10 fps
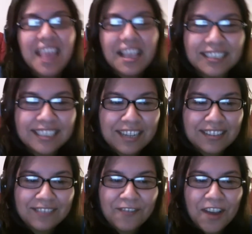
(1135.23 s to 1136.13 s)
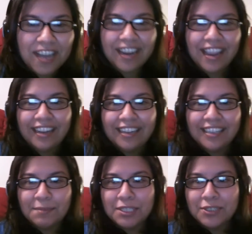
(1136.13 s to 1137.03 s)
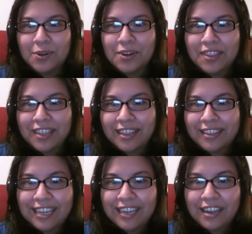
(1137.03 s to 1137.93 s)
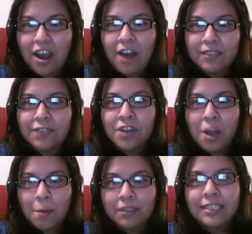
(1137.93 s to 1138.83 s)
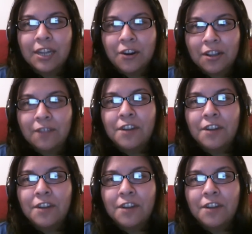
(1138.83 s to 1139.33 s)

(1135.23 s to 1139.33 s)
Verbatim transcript: that just sounds fun, and it's much shorter than the Office of Anomalous Aerial